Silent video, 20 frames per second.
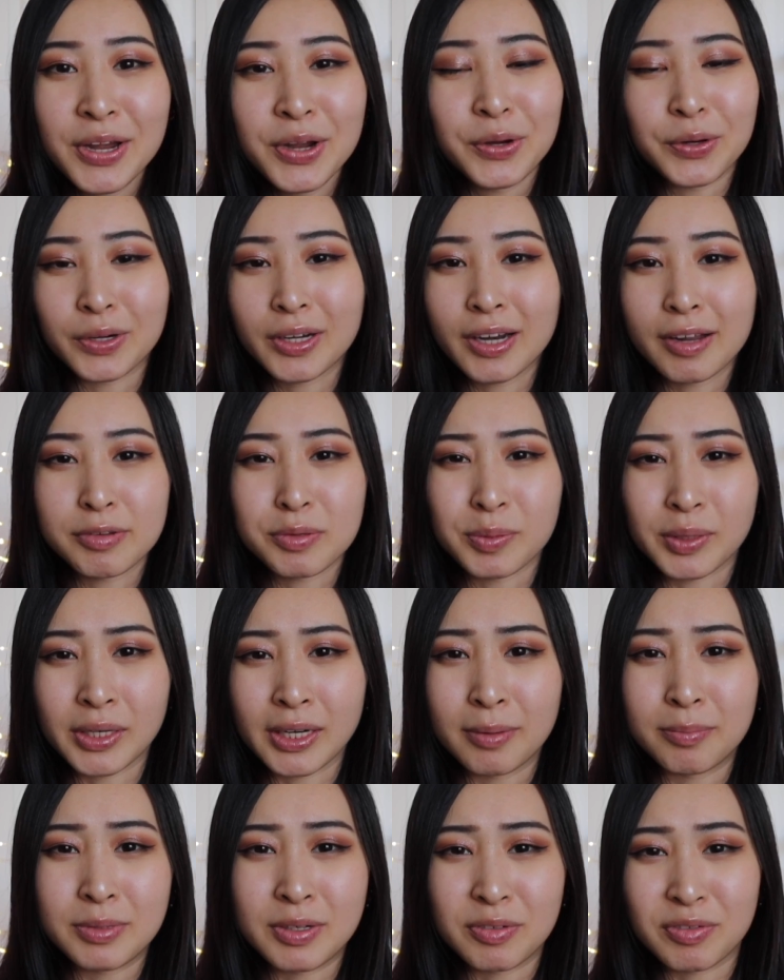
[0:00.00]
you're gonna have to bring
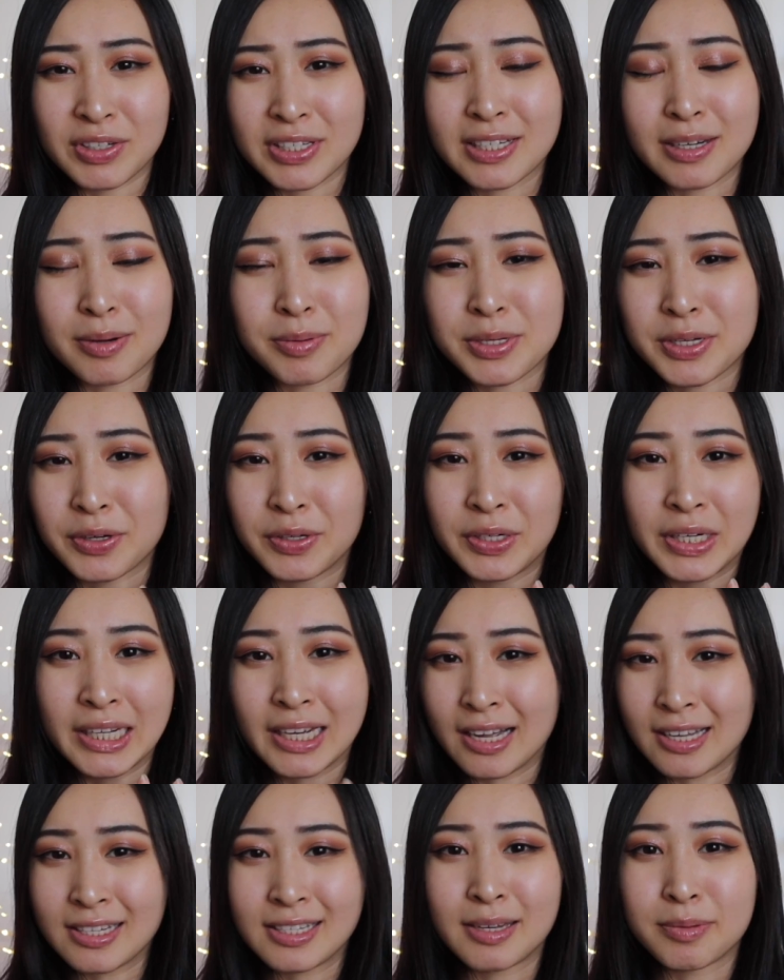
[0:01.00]
up different cybersecurity
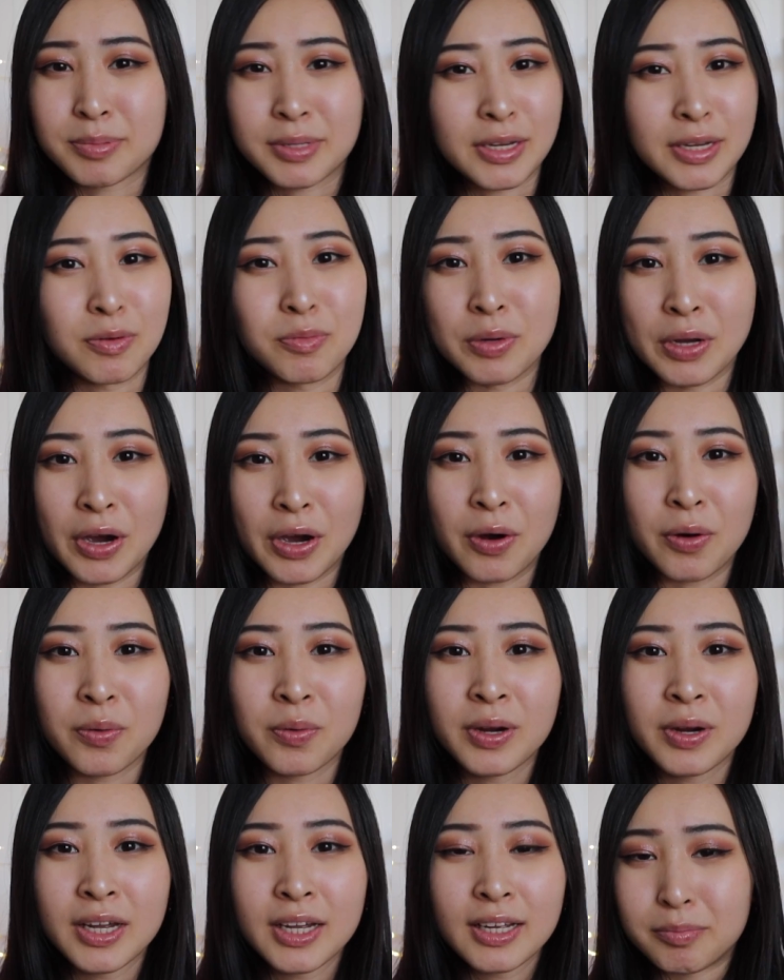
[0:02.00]
concepts that you know,